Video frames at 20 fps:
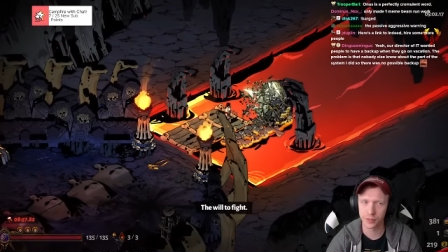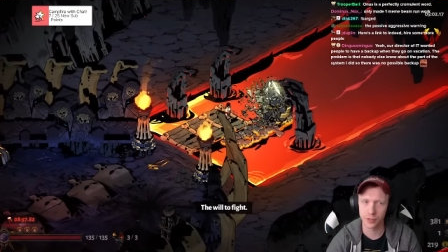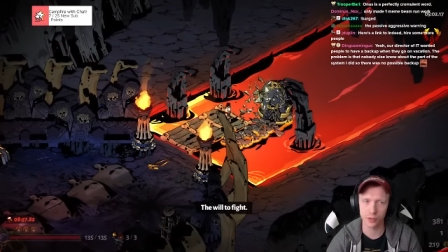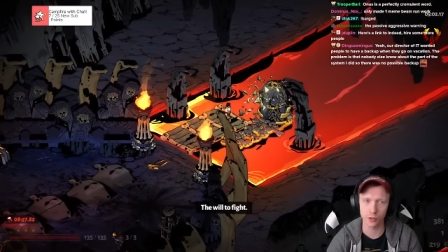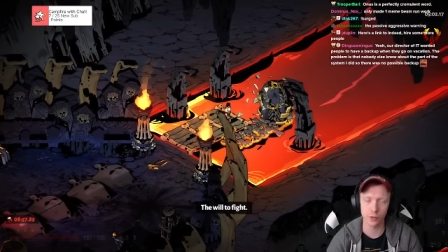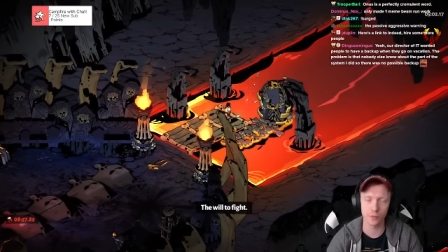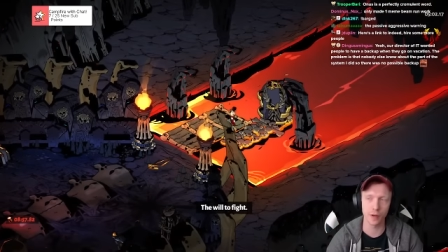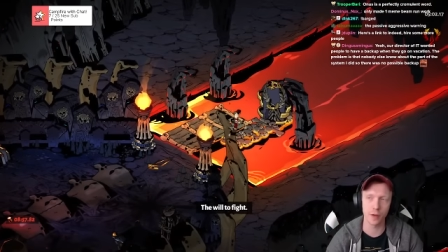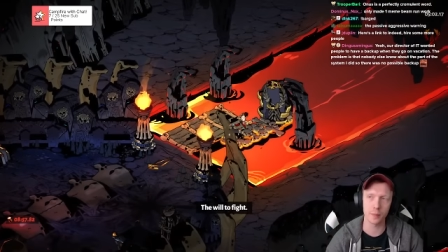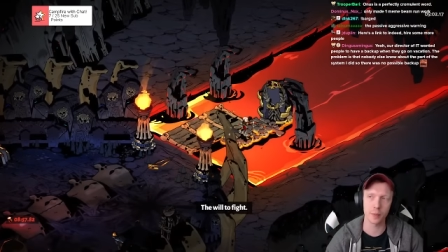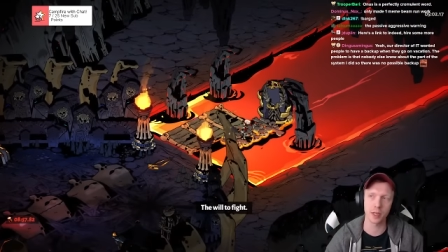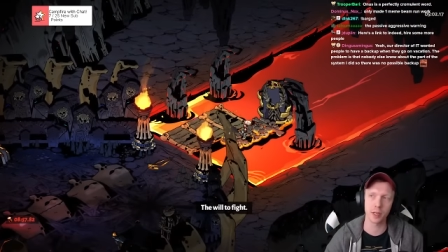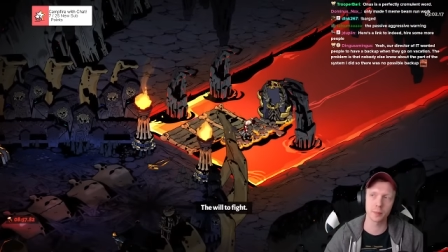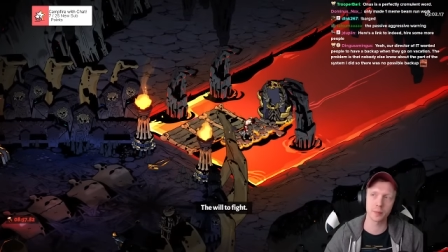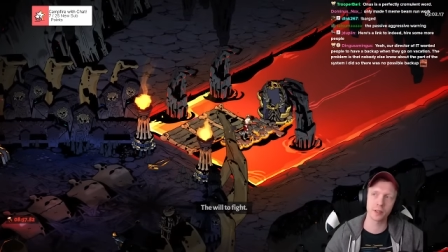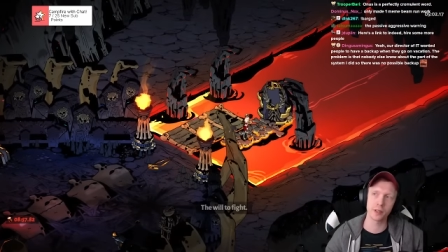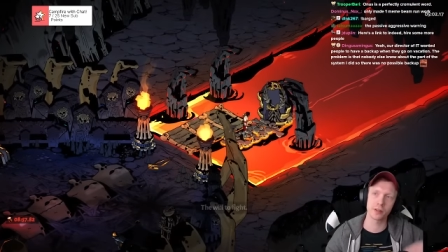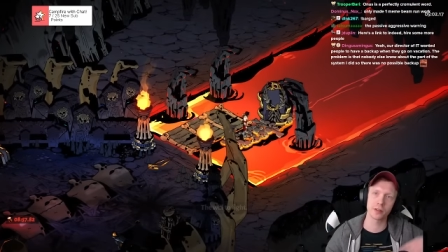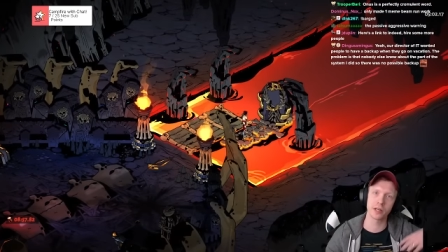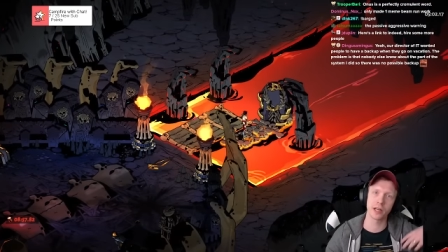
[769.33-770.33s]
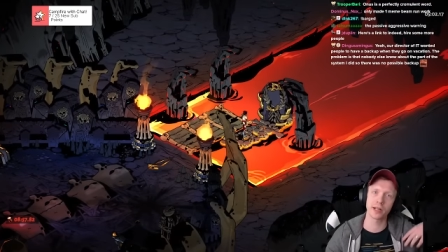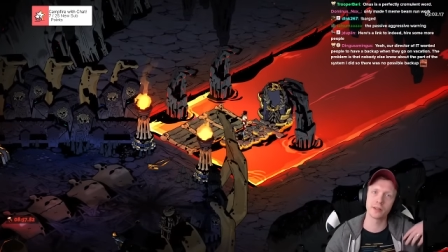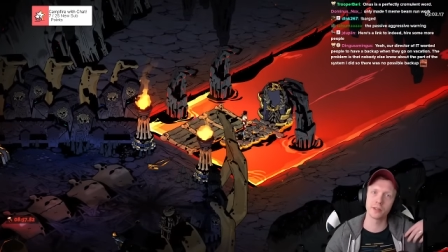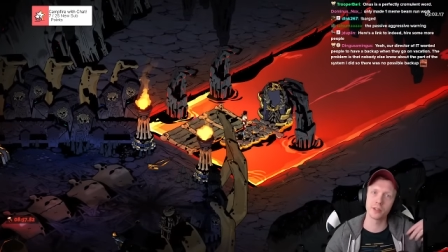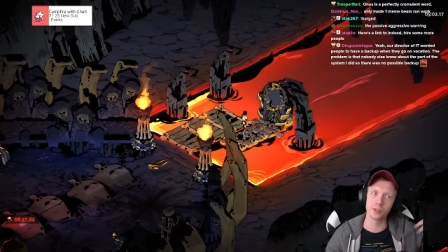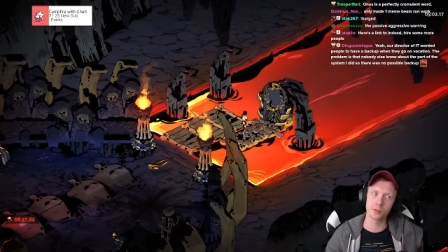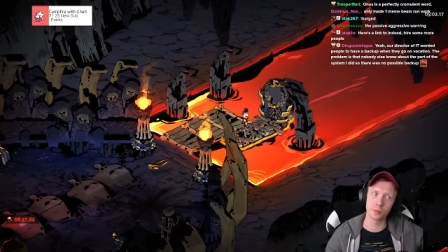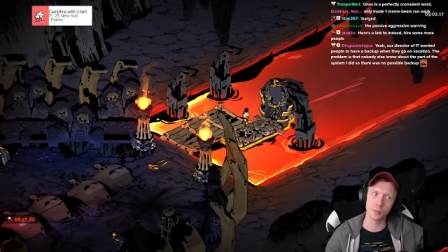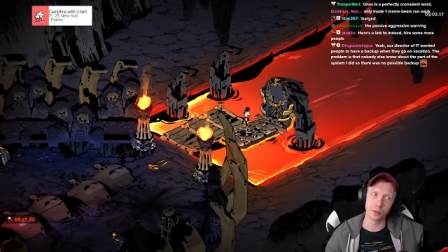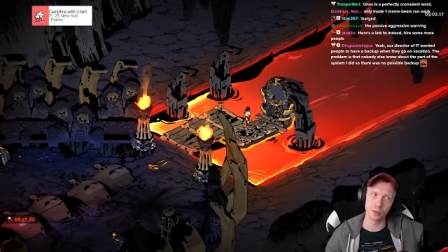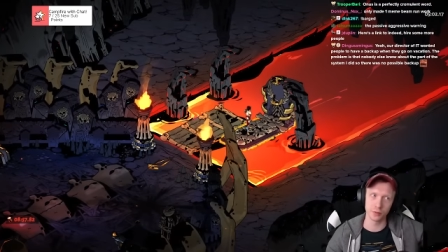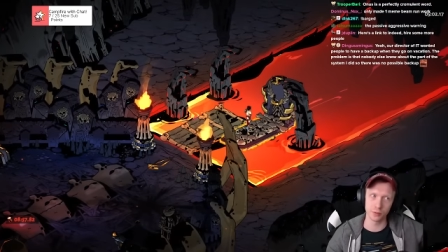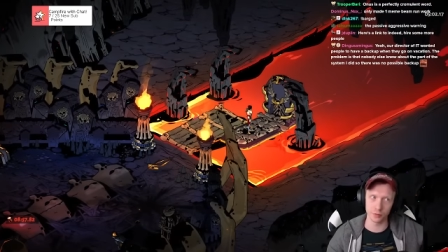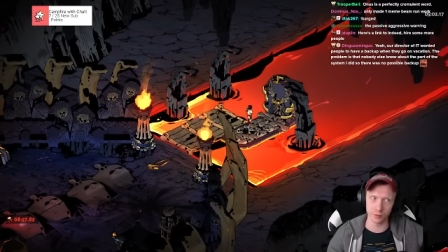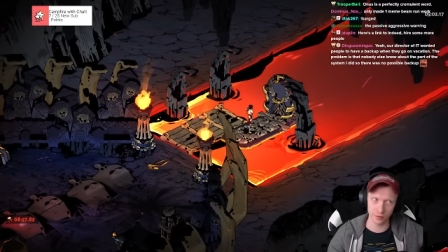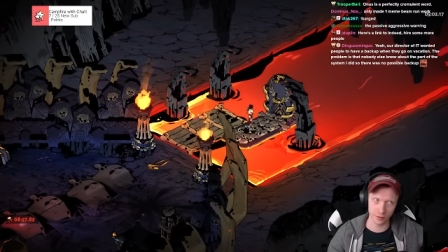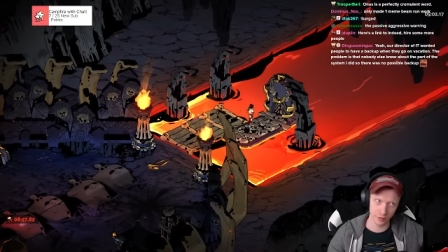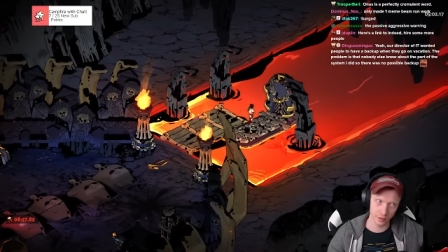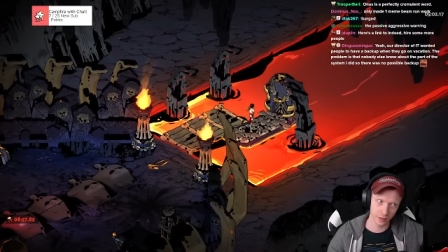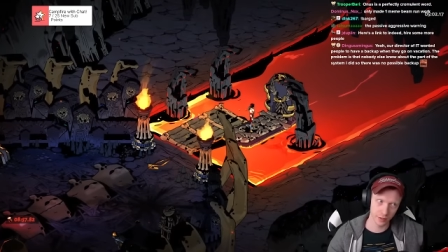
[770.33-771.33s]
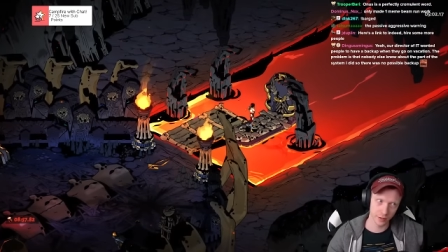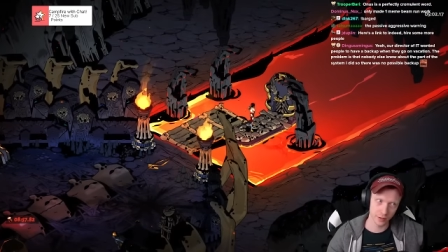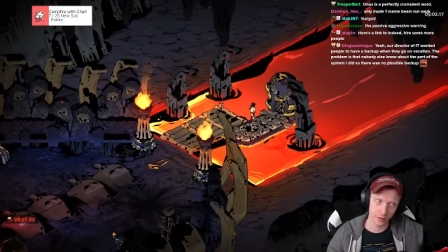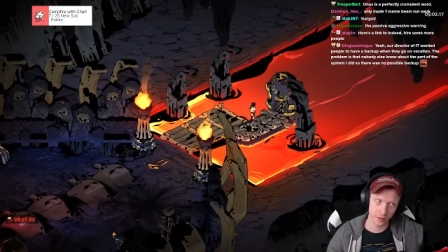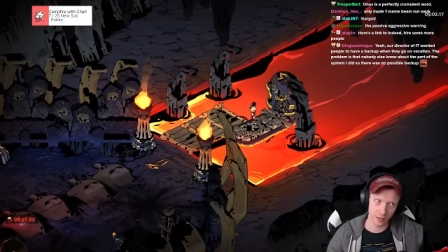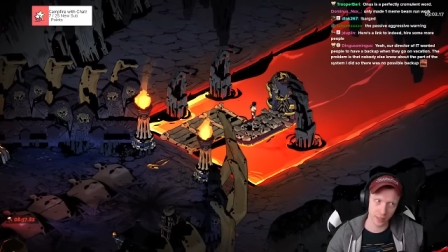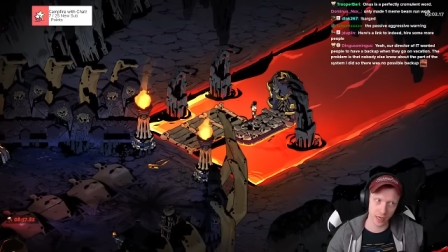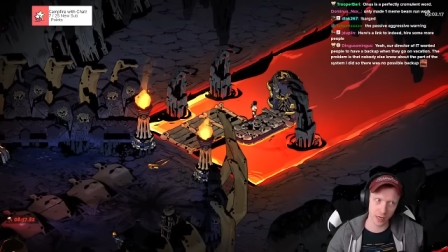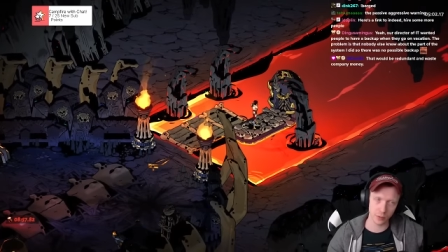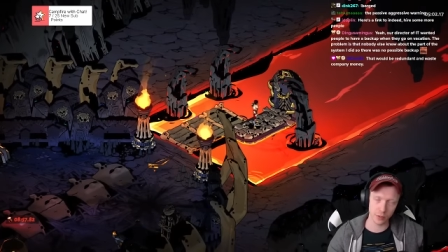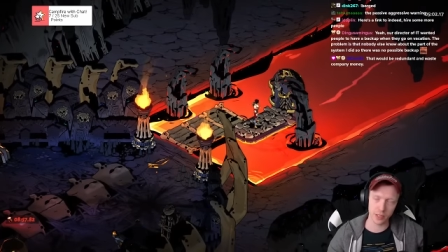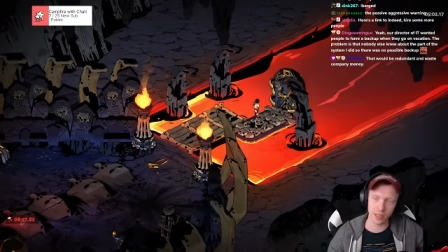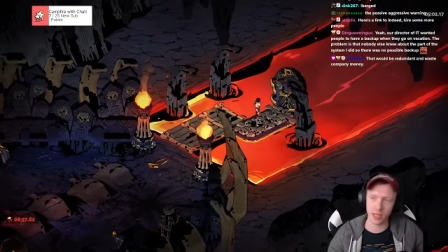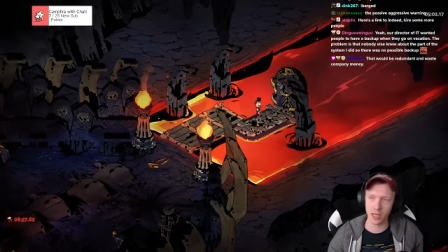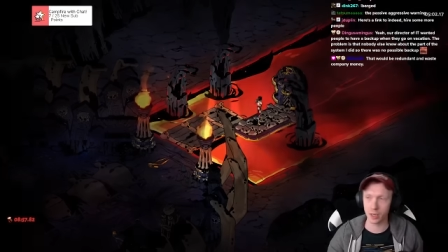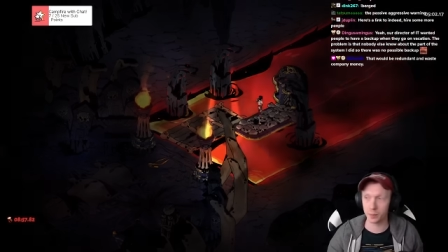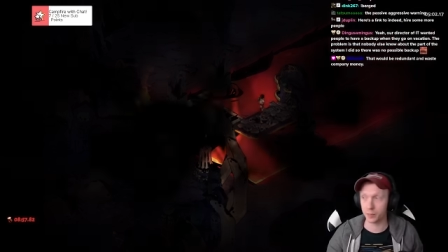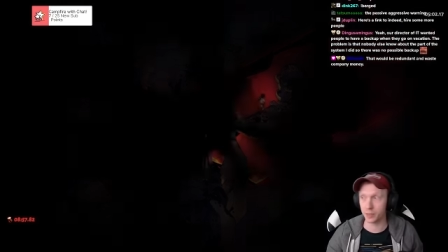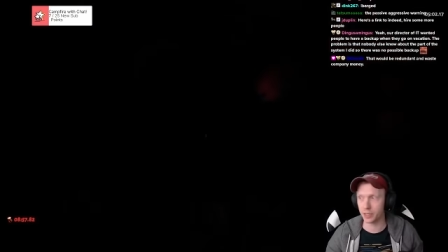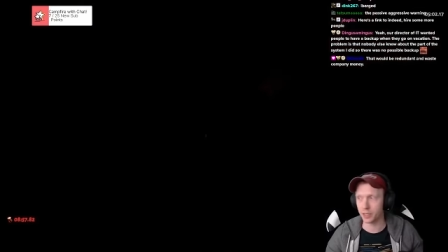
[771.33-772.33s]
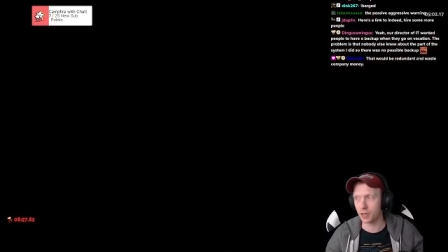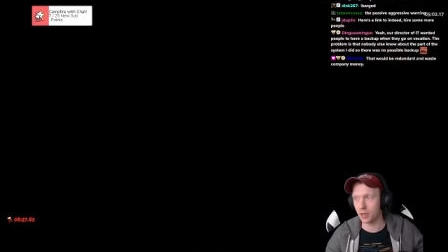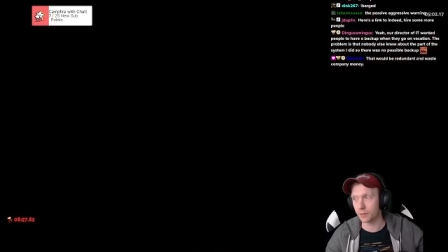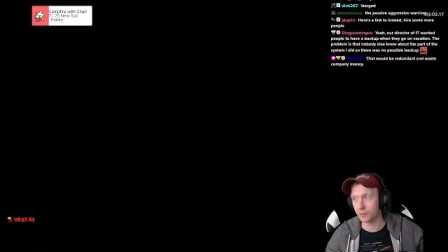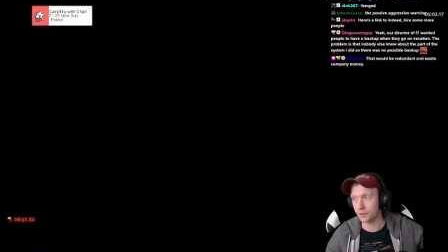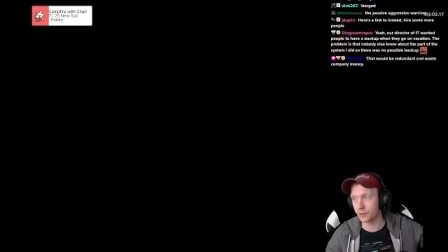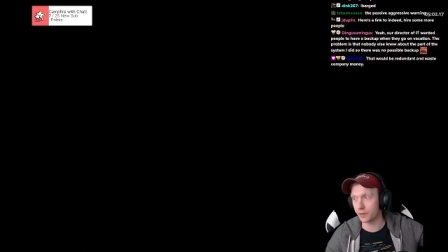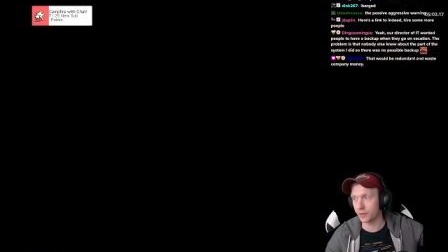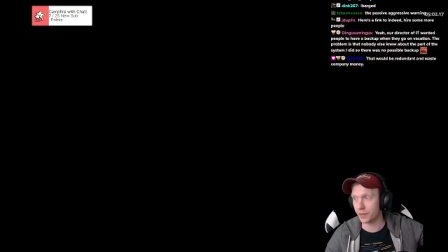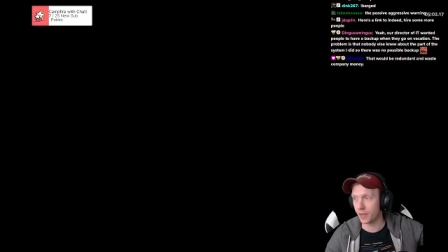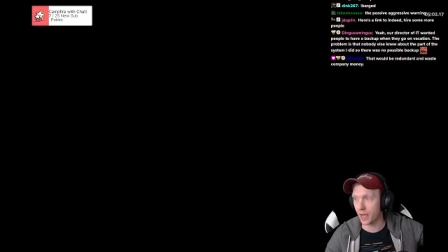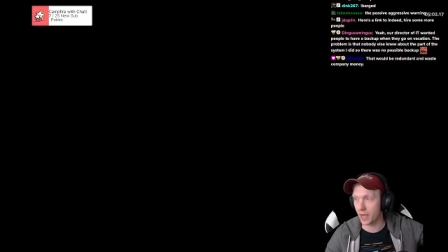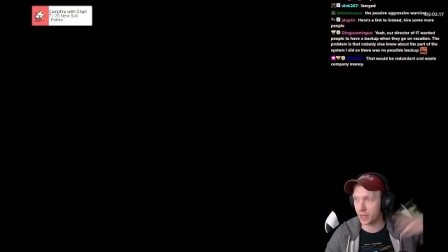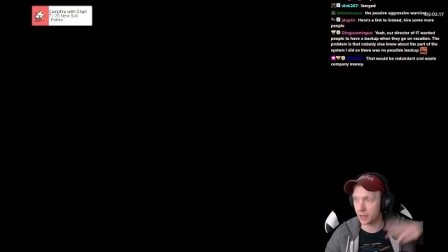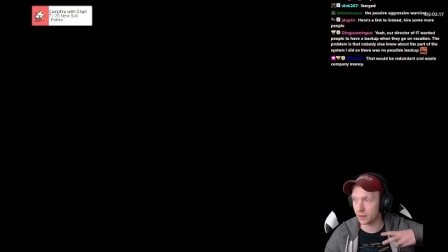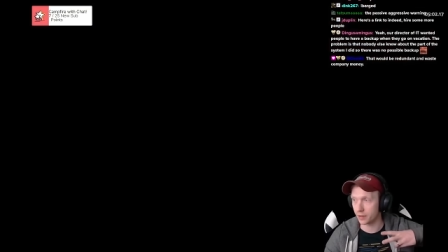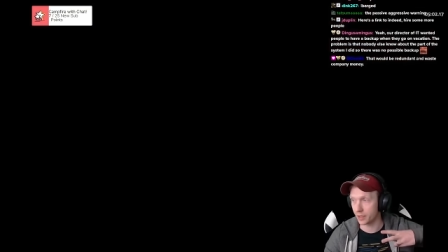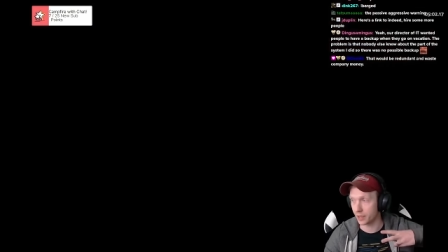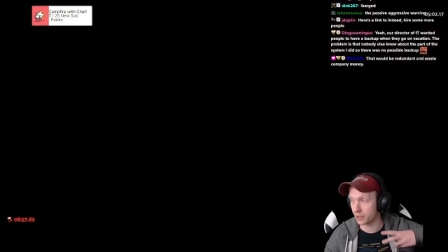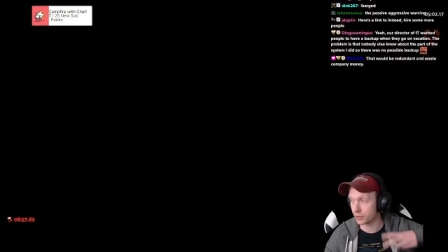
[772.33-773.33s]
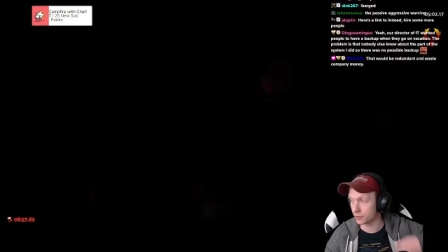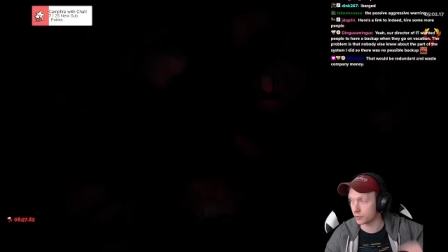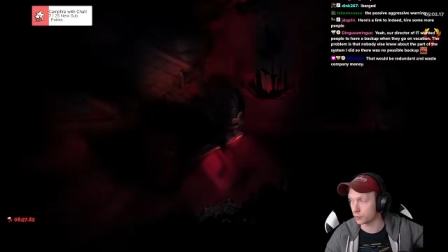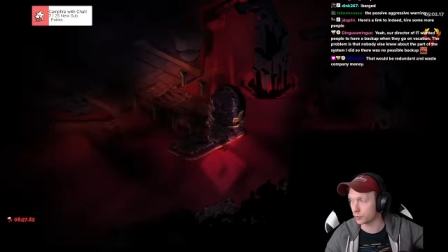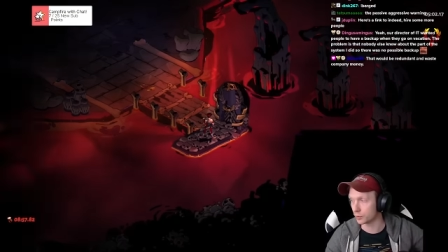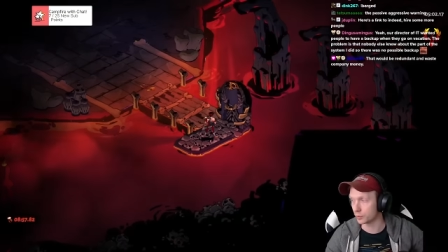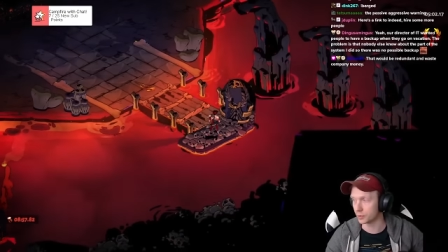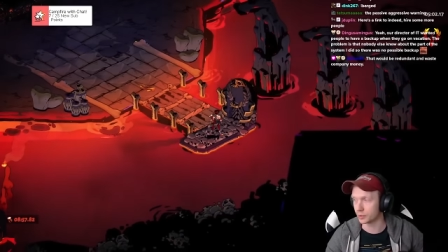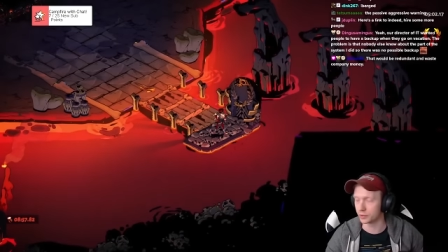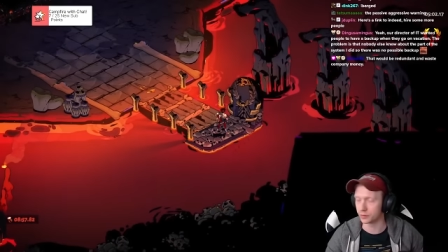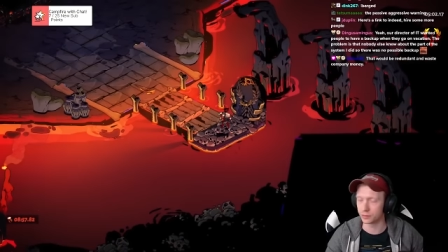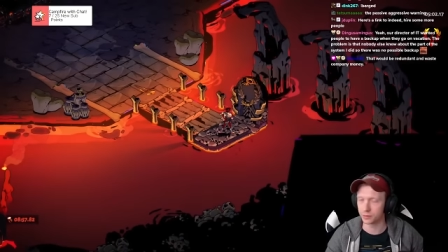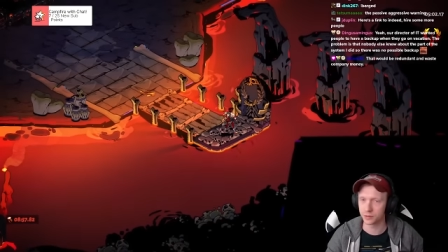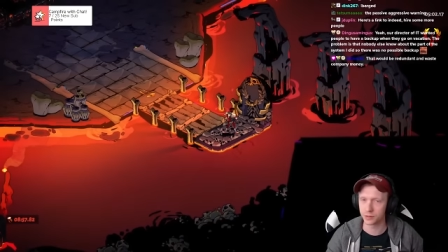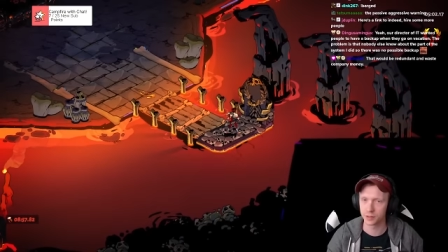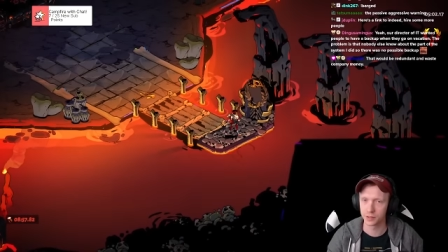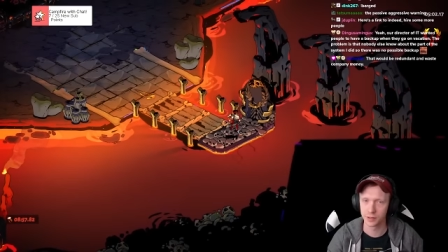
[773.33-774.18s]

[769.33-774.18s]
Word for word: So if I pick up another Ares boon, now we can't be offered their duo boon.